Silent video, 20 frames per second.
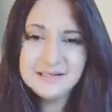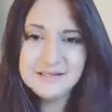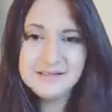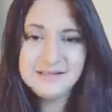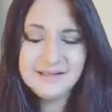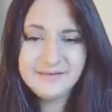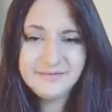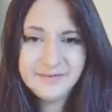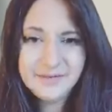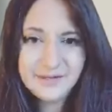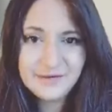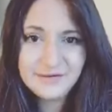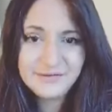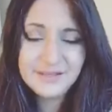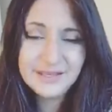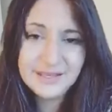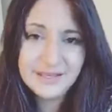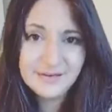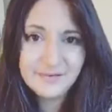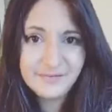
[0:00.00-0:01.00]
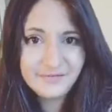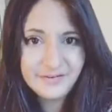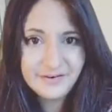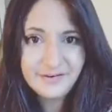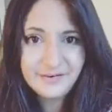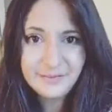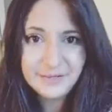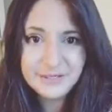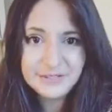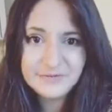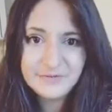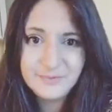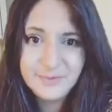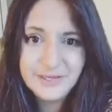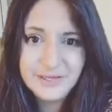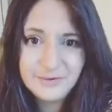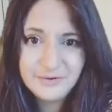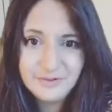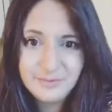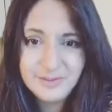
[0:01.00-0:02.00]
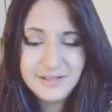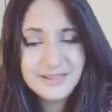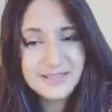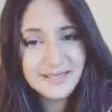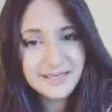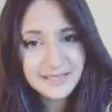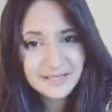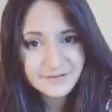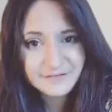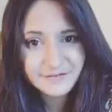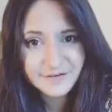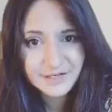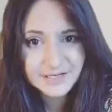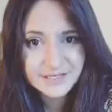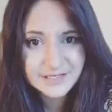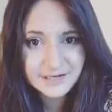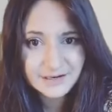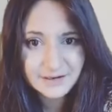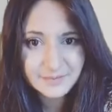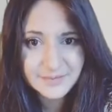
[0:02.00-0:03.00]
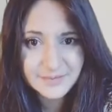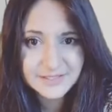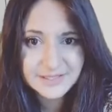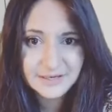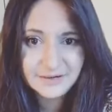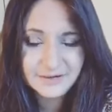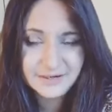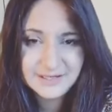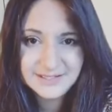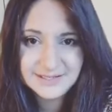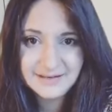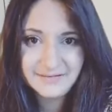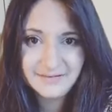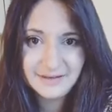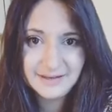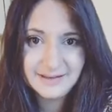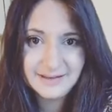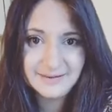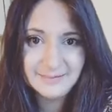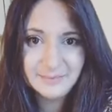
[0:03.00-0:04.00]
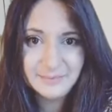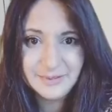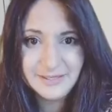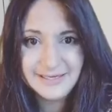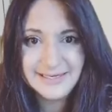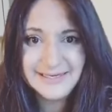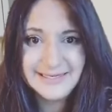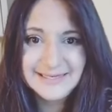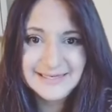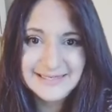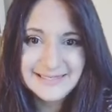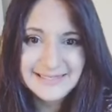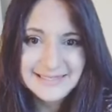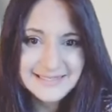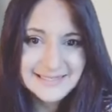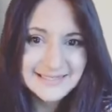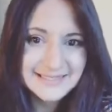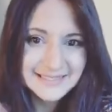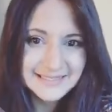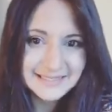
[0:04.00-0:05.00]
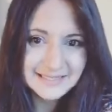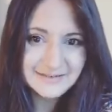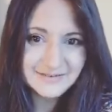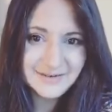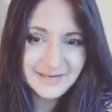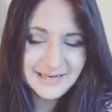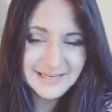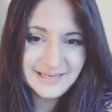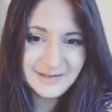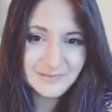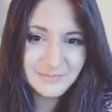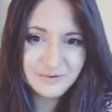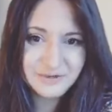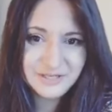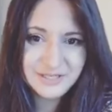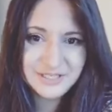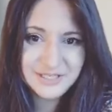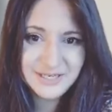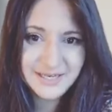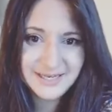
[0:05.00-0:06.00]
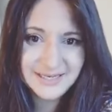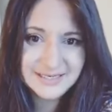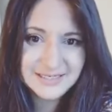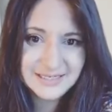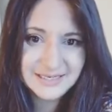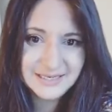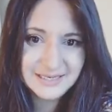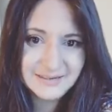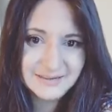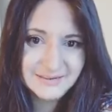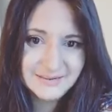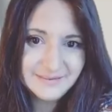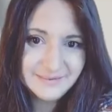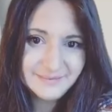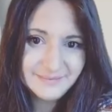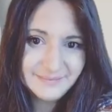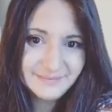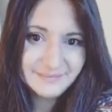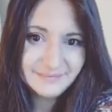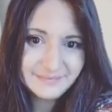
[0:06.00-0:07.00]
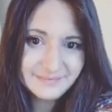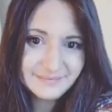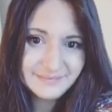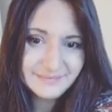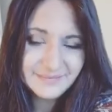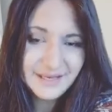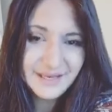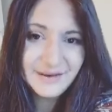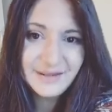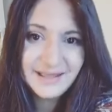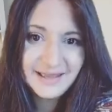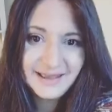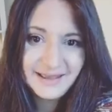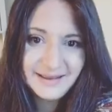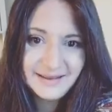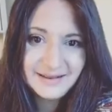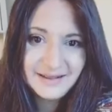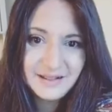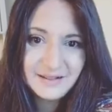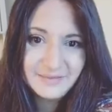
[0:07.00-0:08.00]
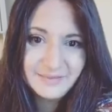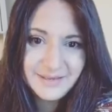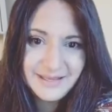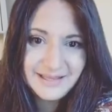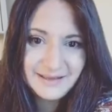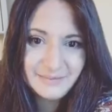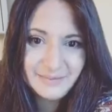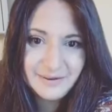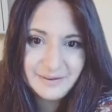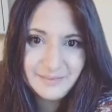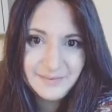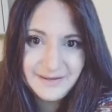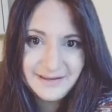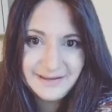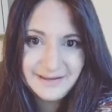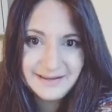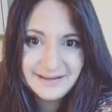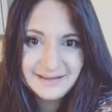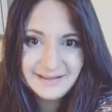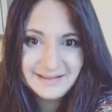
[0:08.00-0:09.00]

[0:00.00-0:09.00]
Love you. Thank you very much for being with me. Thank you for your time. It's so nice to have your company. Really appreciate it. Okay, I'll make it public.